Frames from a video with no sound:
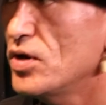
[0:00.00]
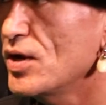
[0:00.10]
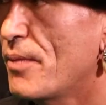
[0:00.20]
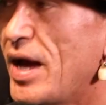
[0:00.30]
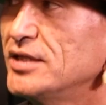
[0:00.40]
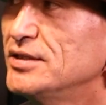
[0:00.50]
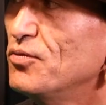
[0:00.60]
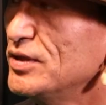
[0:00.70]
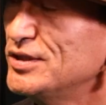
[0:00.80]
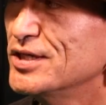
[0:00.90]
to you, I'm actually
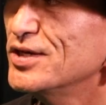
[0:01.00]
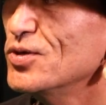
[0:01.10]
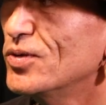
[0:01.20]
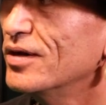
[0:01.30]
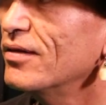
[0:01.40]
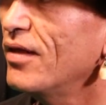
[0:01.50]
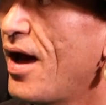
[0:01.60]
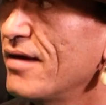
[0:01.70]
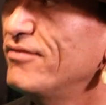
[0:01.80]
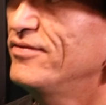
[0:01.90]
wishing you good
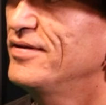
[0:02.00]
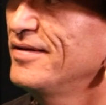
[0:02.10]
life.